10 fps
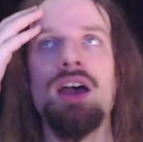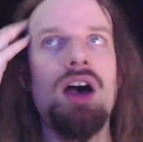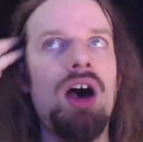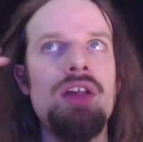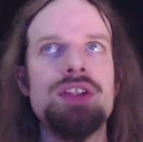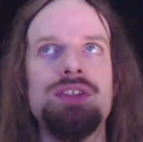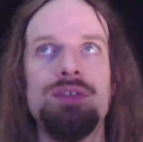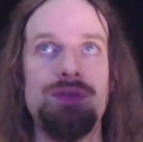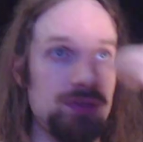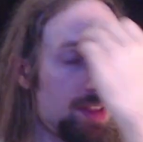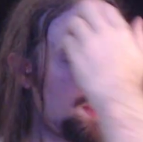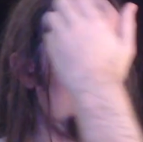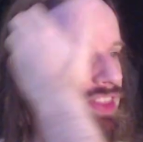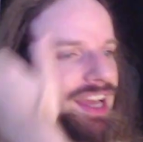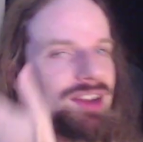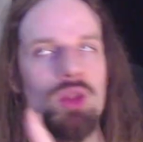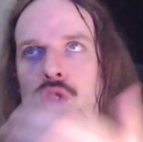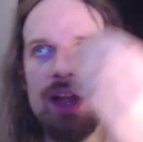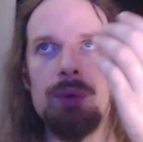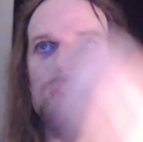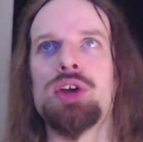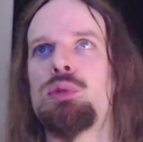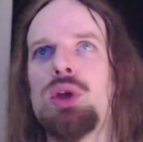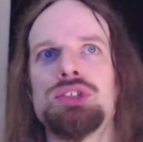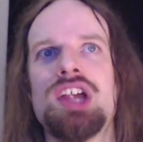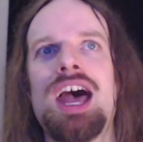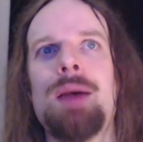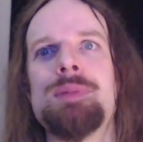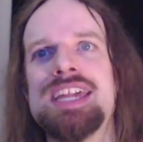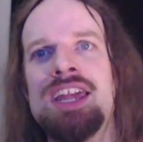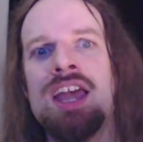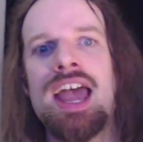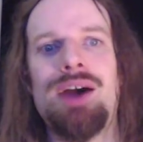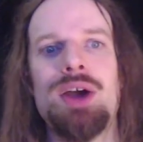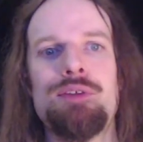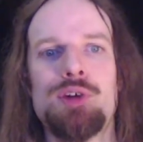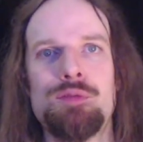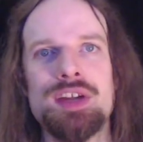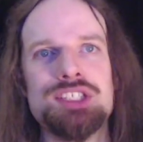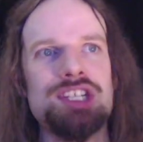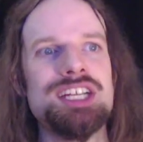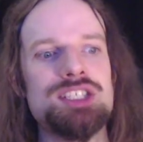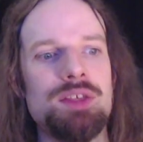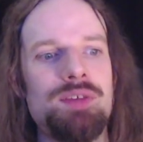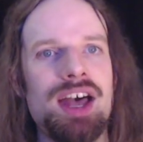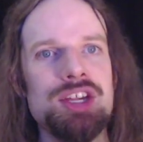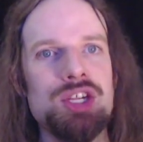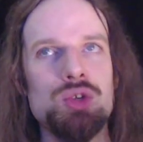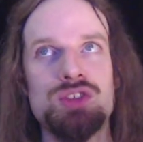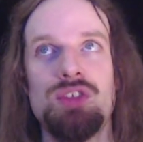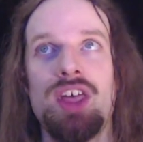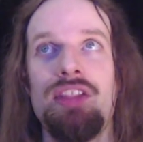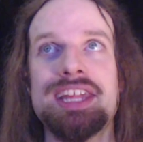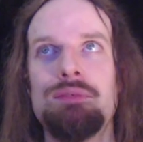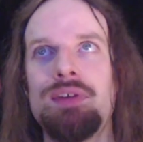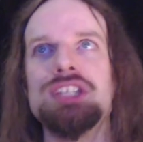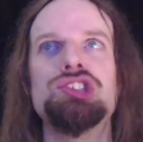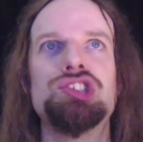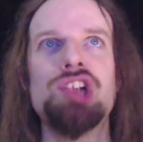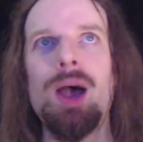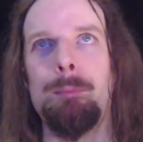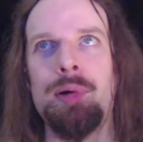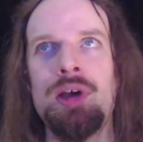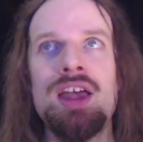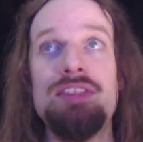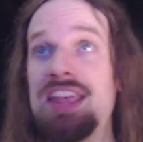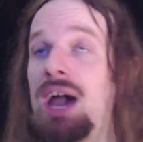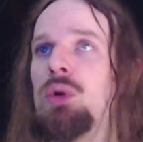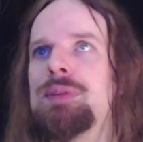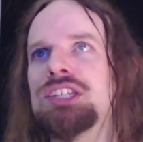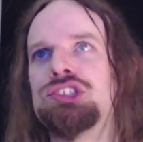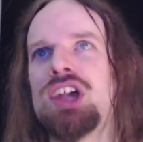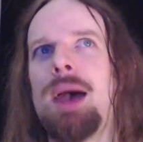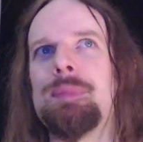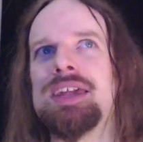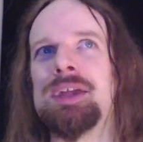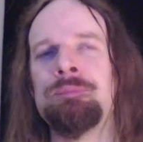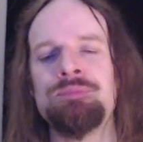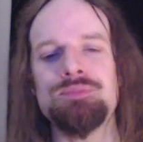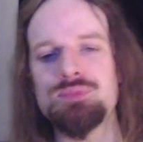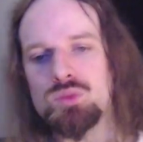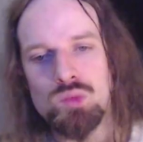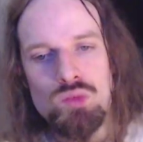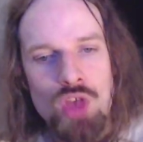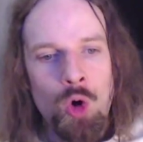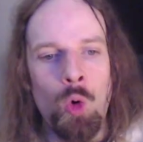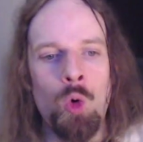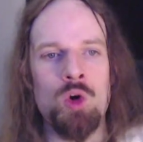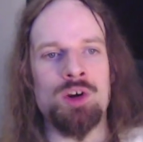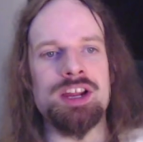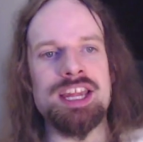on the that would look real choppy. However, if I change the values so that like if I jump, that would be choppy, or